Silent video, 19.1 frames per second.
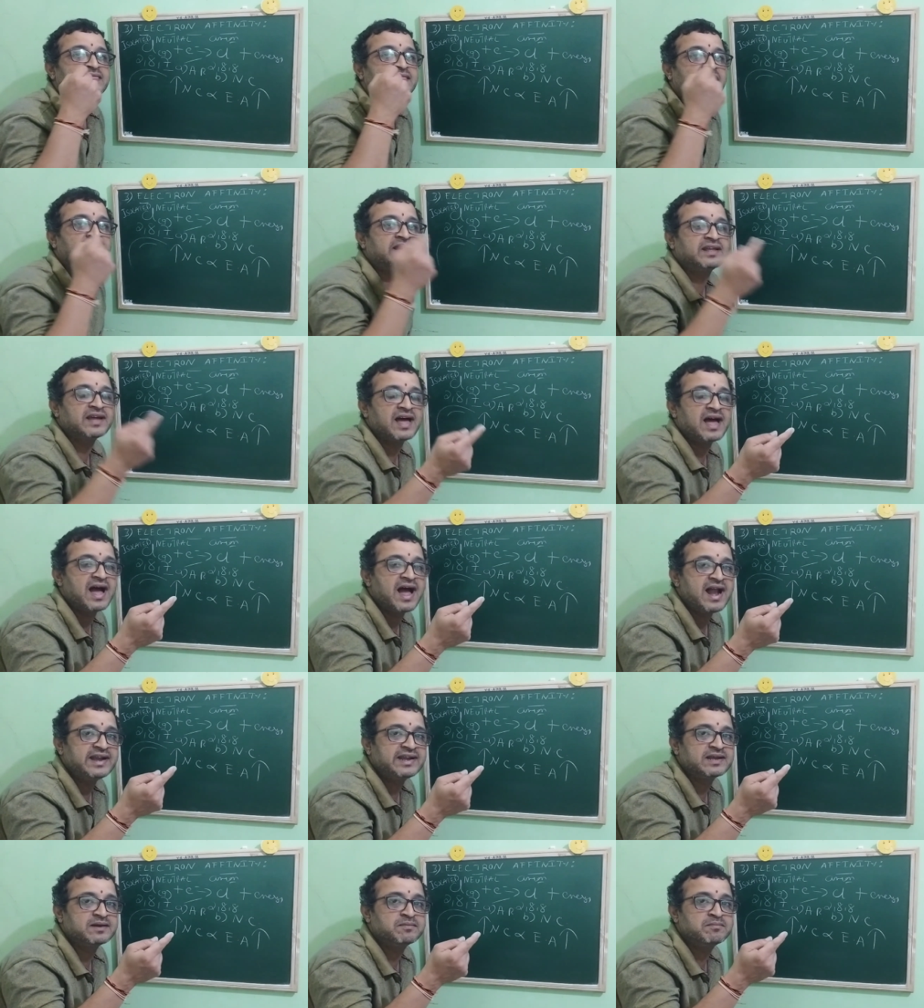that
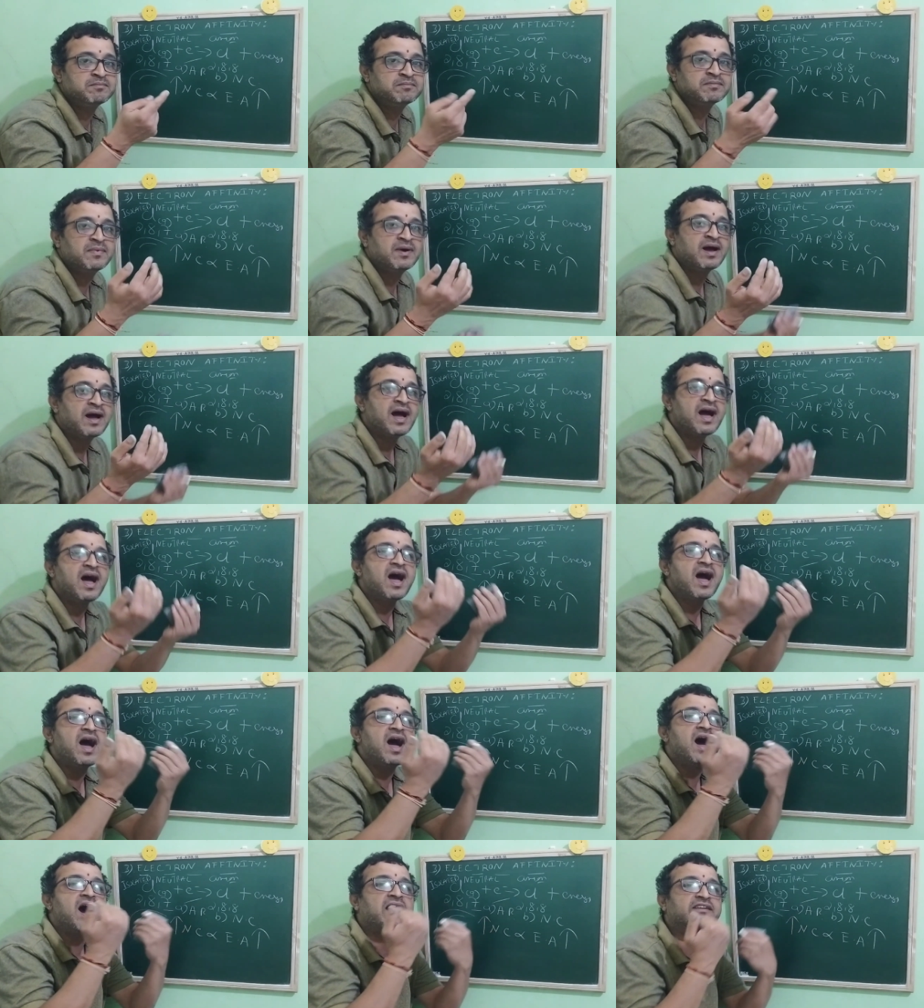atom
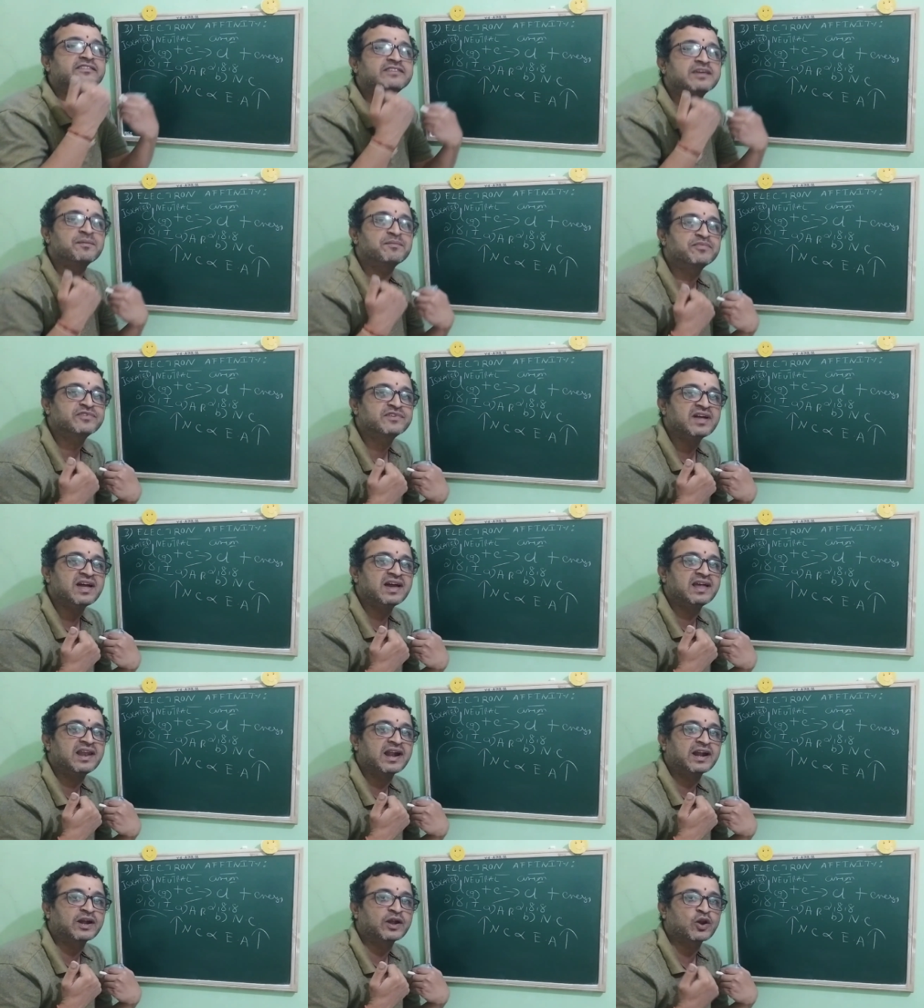accepts the
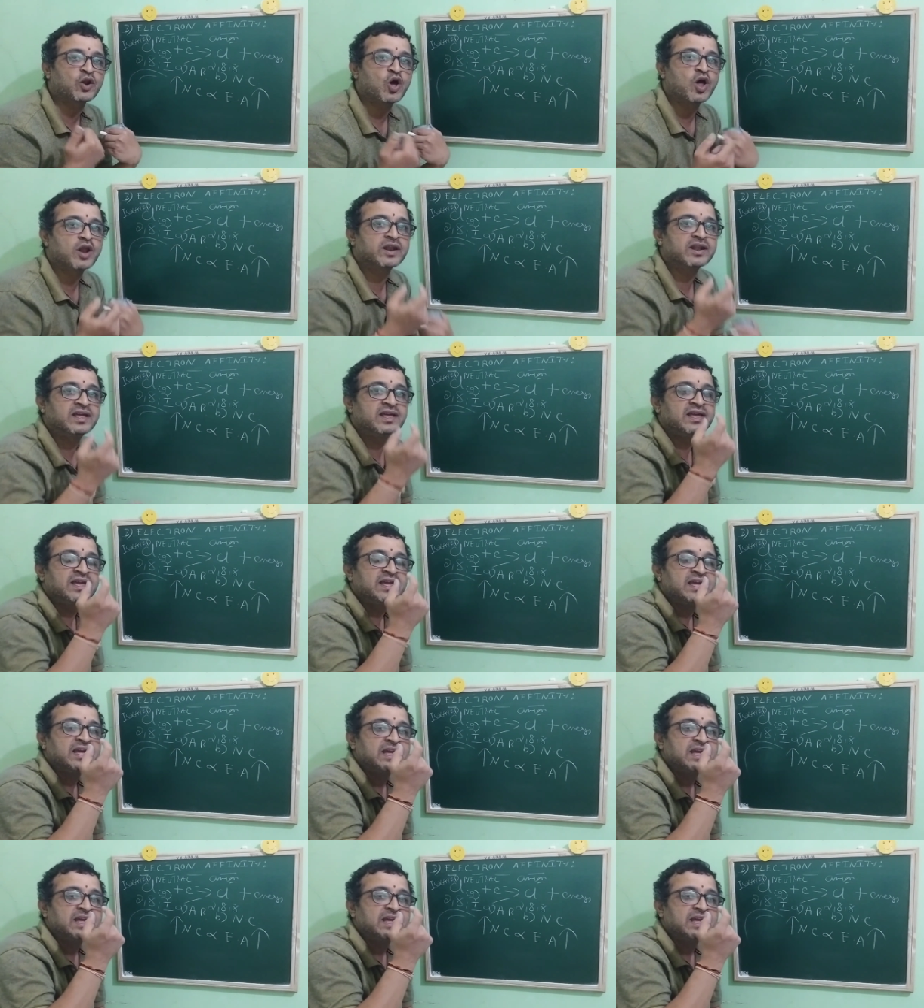electron.